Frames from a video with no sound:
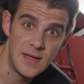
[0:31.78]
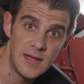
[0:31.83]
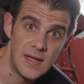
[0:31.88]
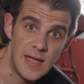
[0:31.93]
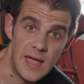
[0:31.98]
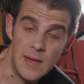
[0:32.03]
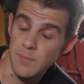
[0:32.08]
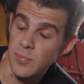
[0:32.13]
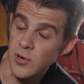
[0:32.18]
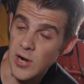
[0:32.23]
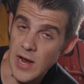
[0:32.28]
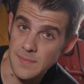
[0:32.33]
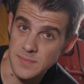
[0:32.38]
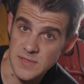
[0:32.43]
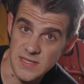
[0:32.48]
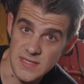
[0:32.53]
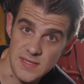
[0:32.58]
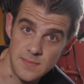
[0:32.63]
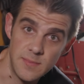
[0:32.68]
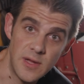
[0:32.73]
and perhaps
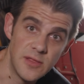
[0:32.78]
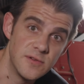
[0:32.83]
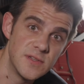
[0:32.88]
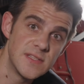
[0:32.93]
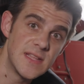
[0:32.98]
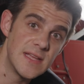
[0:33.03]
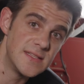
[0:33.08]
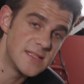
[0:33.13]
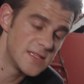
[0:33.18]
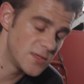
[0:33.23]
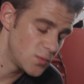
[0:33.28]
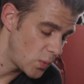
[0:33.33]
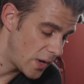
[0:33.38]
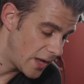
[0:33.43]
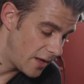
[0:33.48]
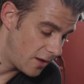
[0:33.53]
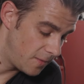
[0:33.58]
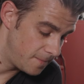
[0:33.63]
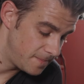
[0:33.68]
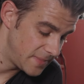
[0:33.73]
in some other states as
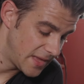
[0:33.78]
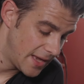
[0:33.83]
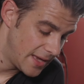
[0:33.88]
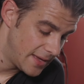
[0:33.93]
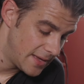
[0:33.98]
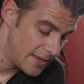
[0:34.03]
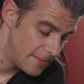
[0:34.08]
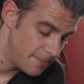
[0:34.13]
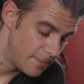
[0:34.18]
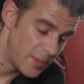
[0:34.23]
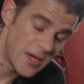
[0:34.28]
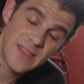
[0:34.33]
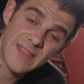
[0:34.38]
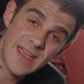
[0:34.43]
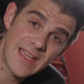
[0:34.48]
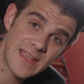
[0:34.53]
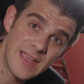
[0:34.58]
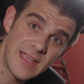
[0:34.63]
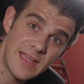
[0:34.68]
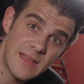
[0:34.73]
well. But
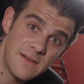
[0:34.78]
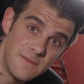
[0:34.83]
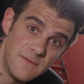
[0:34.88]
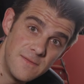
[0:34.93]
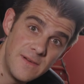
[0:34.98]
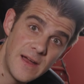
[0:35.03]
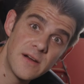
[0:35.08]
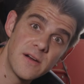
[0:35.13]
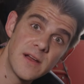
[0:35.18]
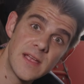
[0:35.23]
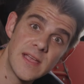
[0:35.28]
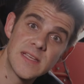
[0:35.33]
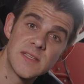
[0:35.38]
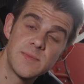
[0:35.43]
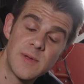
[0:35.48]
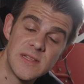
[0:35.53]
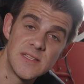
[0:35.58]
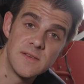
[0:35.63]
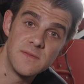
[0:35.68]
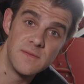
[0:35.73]
that can get very
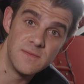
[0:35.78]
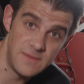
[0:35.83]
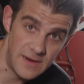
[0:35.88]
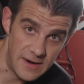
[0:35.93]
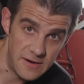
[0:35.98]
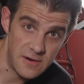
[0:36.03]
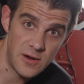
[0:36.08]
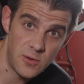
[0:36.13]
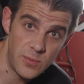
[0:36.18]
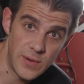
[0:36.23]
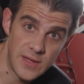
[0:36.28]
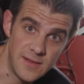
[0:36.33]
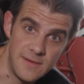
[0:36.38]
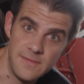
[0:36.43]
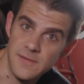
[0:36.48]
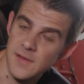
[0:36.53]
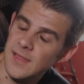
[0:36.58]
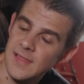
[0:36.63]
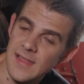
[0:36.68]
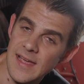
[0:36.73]
expensive very quickly
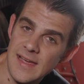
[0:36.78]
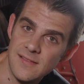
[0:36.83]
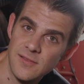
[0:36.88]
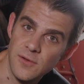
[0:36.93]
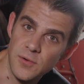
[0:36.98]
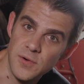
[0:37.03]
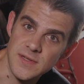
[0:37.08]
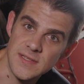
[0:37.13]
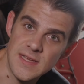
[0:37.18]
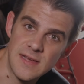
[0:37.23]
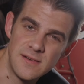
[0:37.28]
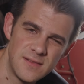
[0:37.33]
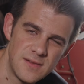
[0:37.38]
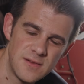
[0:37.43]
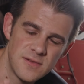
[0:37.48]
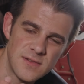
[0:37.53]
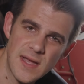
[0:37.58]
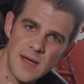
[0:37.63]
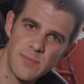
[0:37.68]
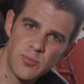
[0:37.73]
for the landlords, and
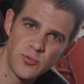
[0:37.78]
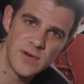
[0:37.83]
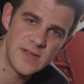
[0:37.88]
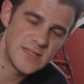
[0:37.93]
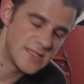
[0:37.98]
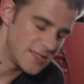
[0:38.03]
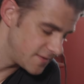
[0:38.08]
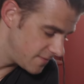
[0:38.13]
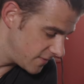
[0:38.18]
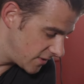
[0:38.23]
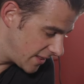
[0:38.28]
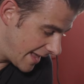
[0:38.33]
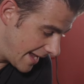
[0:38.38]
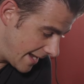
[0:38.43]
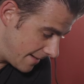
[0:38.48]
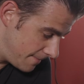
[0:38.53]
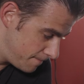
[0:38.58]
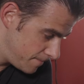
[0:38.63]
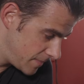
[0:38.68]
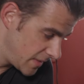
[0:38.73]
there's a couple reasons for
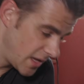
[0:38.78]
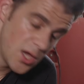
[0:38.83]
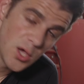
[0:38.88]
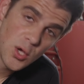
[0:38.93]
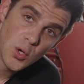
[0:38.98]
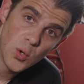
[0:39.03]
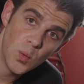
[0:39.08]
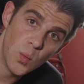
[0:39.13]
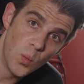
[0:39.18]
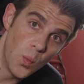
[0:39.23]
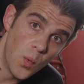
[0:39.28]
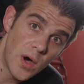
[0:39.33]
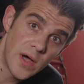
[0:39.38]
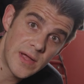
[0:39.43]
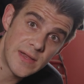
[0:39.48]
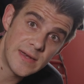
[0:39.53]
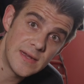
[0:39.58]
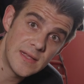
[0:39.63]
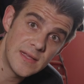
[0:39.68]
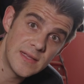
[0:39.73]
that.
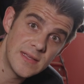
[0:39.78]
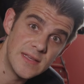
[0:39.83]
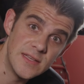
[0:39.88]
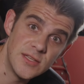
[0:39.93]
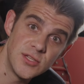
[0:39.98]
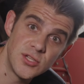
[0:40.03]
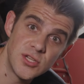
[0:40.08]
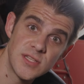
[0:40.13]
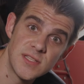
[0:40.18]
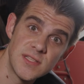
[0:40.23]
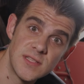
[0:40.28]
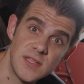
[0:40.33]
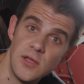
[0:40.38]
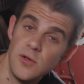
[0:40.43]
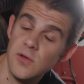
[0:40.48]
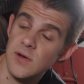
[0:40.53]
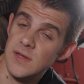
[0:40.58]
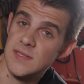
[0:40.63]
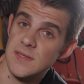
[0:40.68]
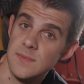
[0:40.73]
One is just the
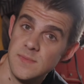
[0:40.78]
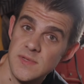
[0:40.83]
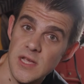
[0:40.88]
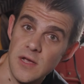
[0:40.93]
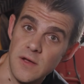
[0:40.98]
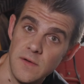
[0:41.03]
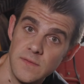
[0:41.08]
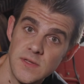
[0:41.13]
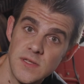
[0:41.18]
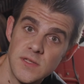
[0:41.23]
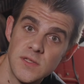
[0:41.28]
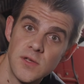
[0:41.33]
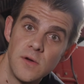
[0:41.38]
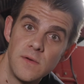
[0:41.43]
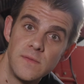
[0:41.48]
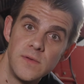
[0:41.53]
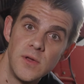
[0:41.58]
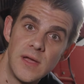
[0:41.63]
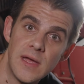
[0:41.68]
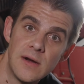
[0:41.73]
units themselves. So
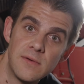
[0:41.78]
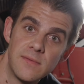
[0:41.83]
if you get a